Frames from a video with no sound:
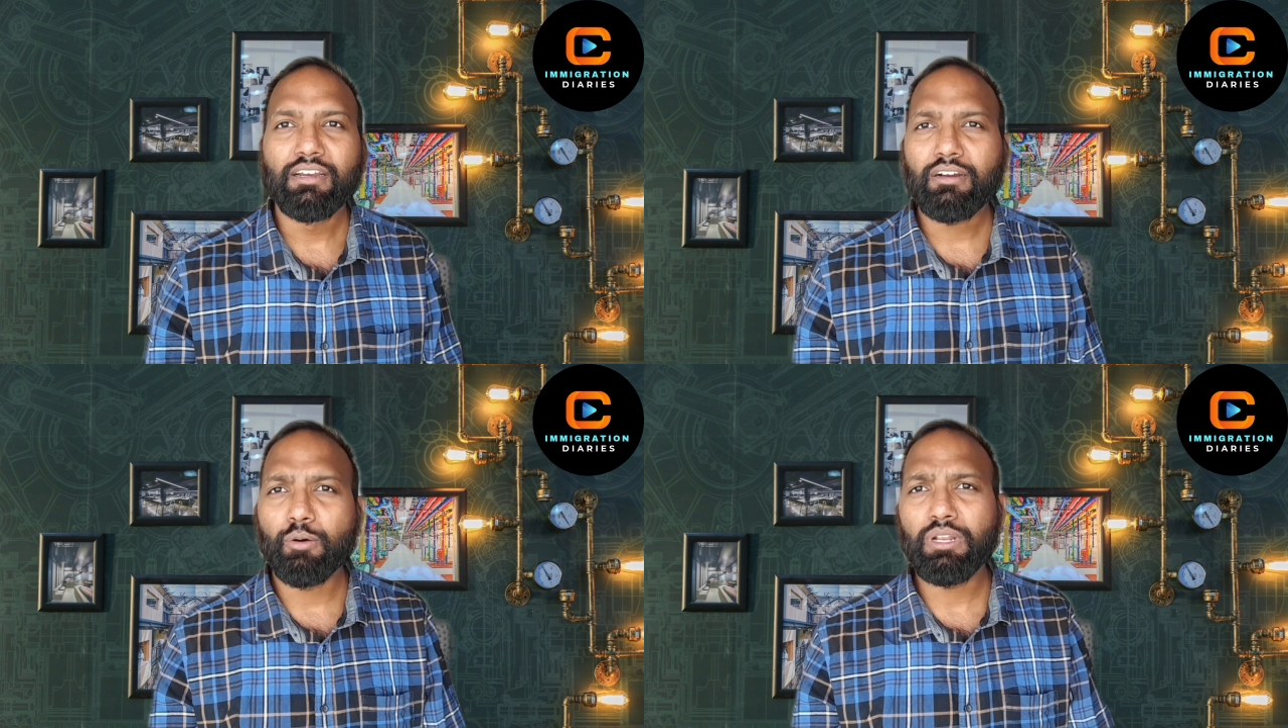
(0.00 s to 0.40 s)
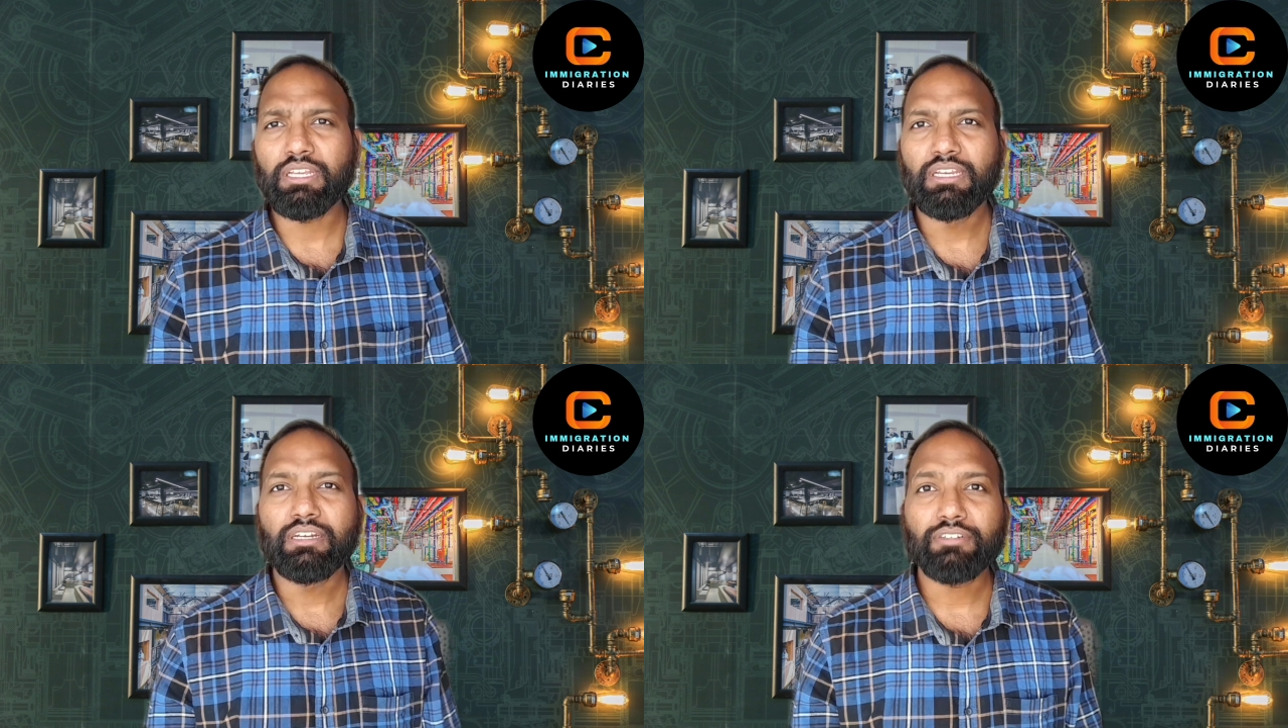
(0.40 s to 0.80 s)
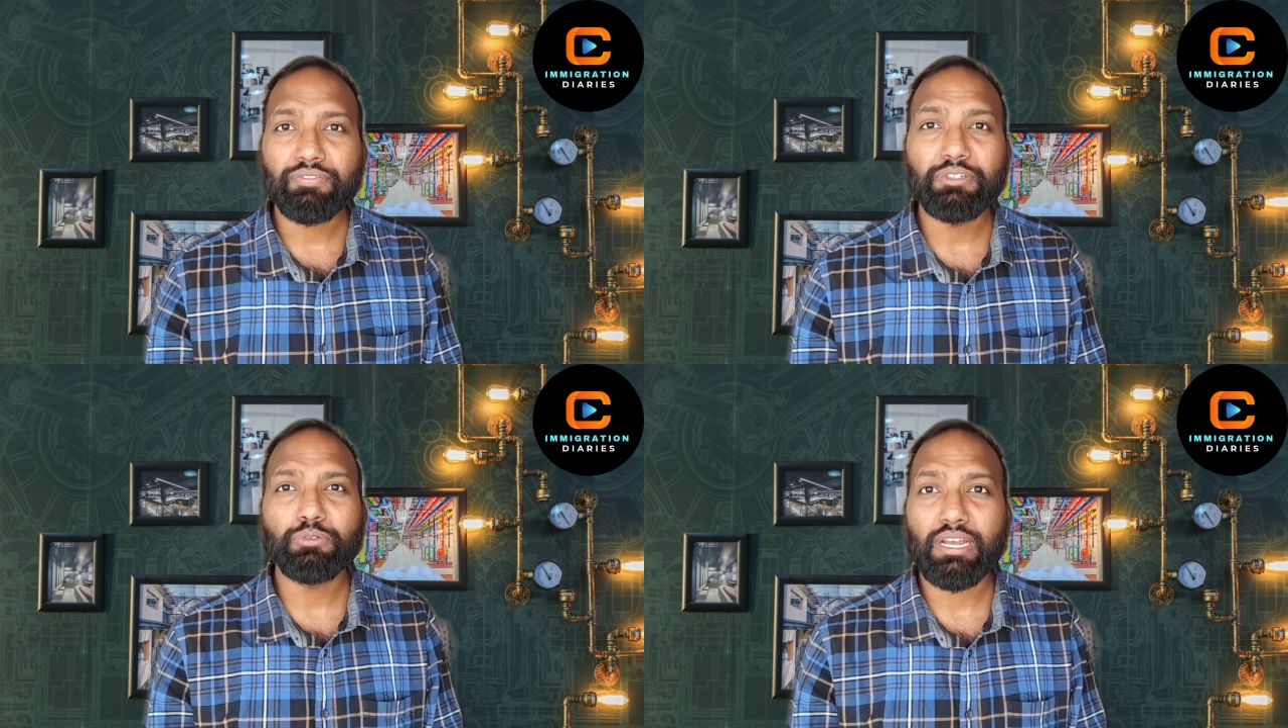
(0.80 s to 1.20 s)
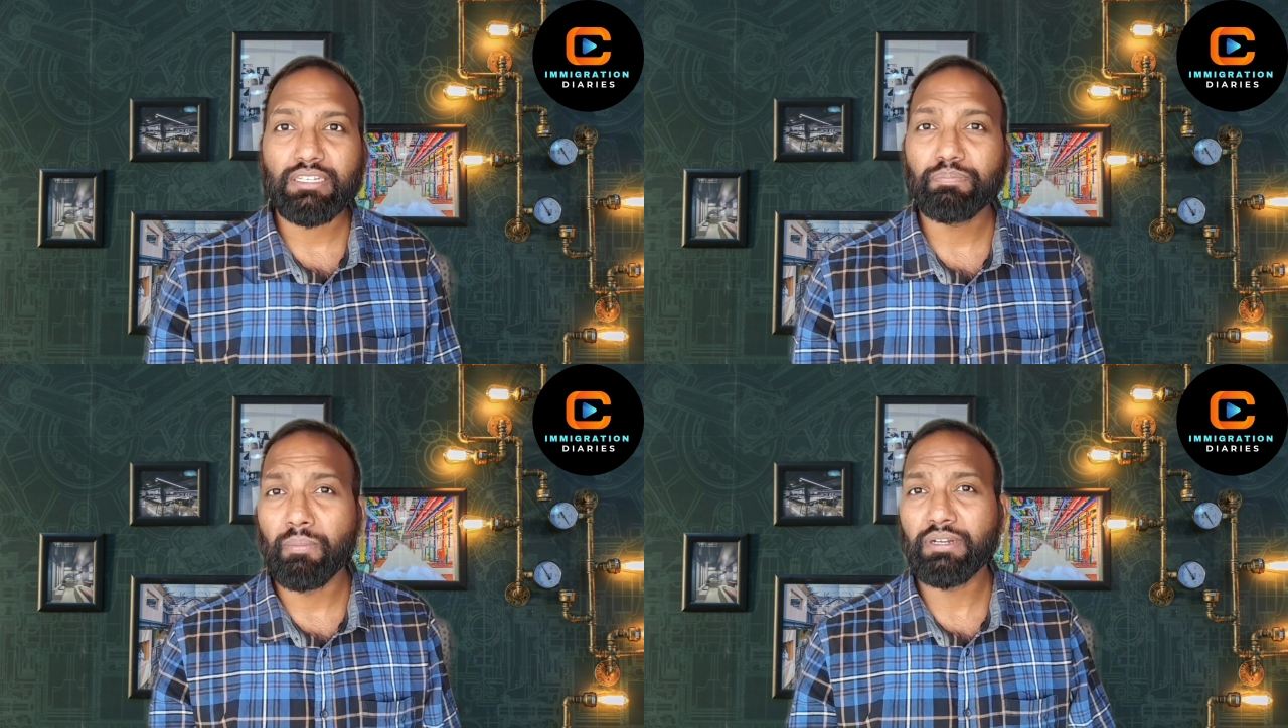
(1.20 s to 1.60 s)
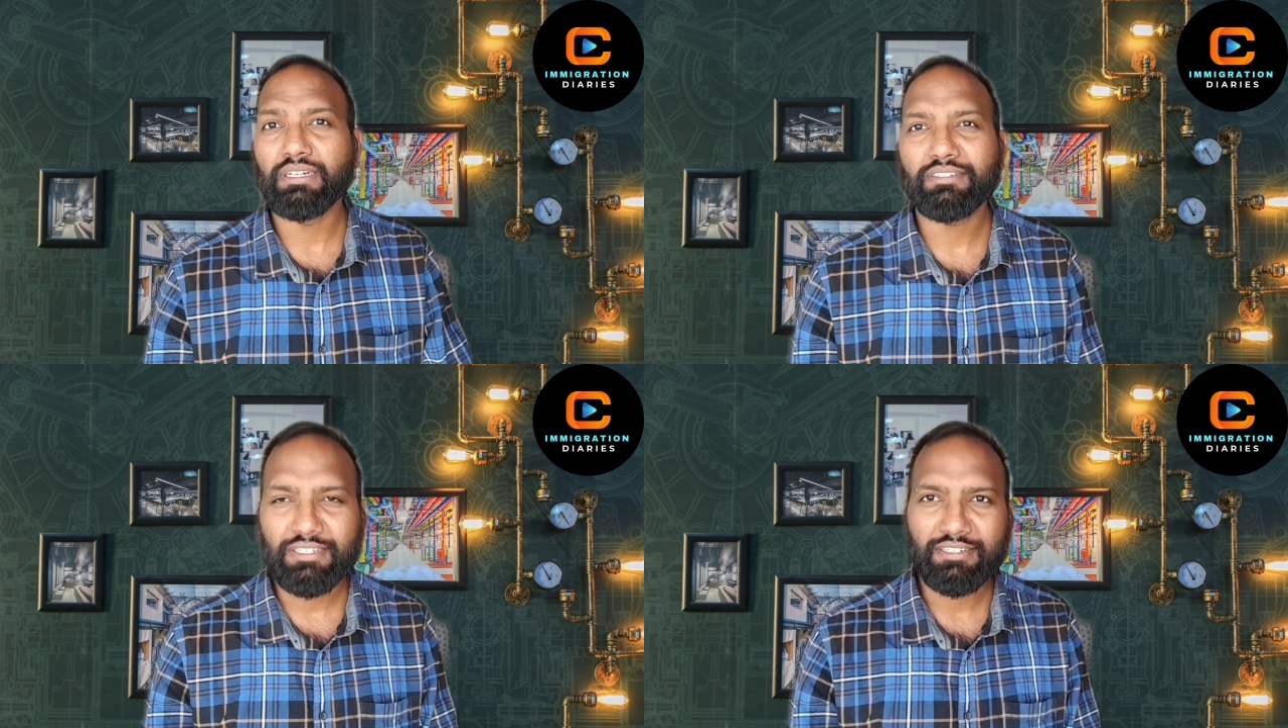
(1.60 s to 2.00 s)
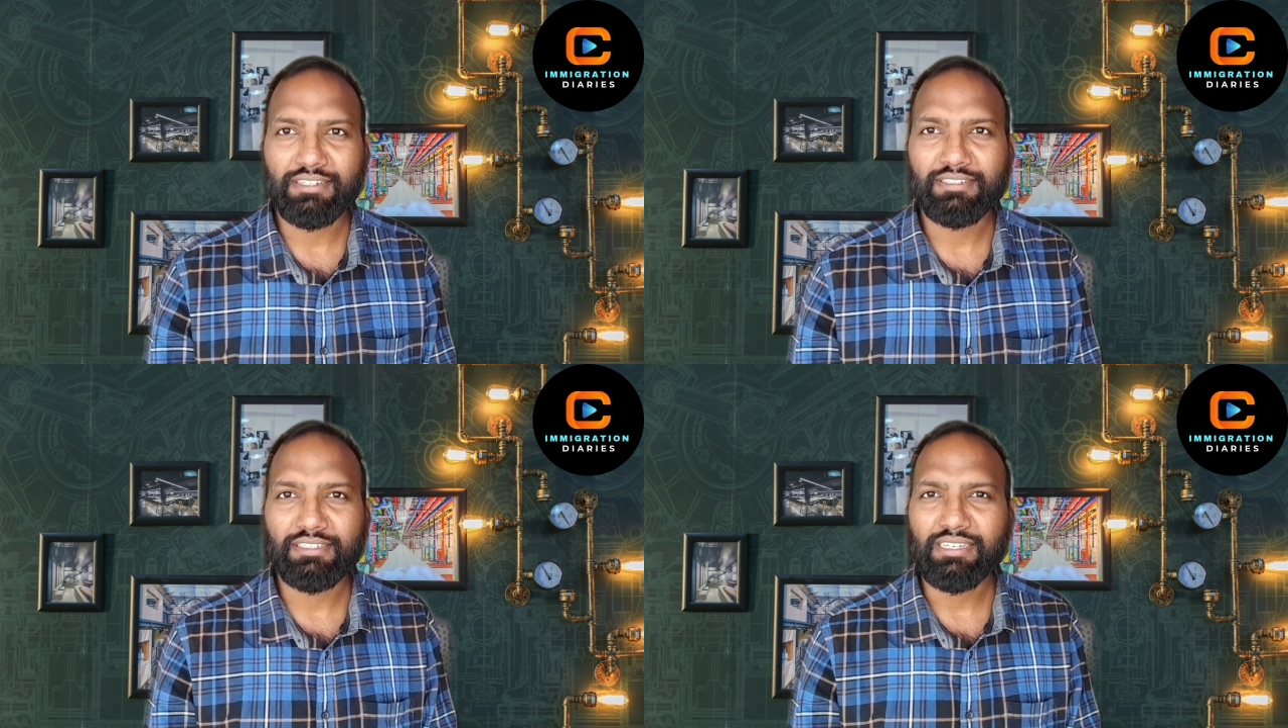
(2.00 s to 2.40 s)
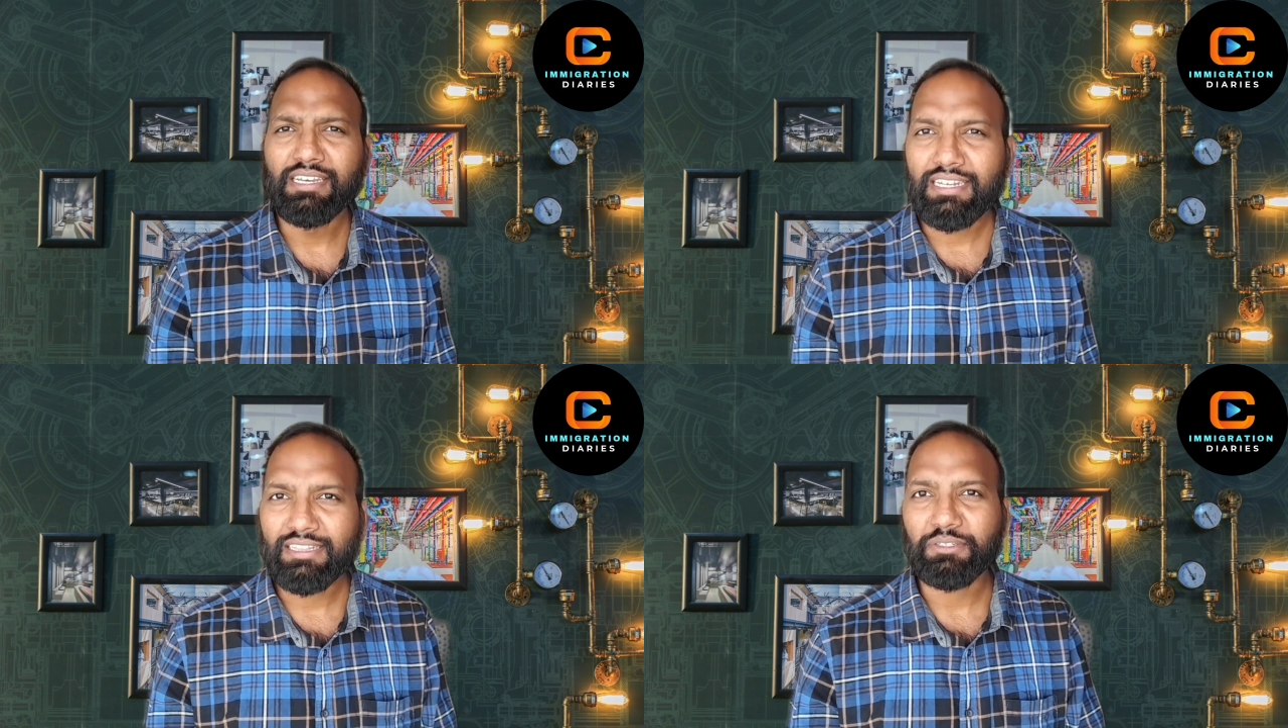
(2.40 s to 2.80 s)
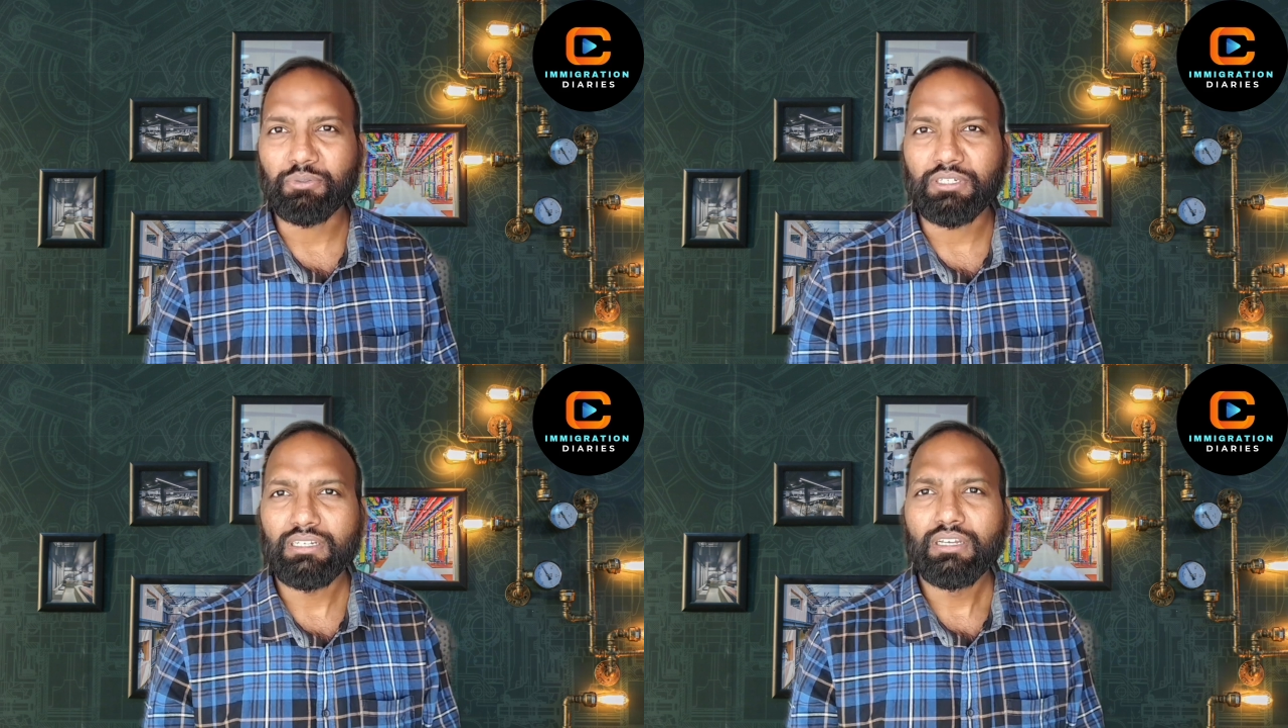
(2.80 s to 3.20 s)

commonly referred to as permanent residency in the UK.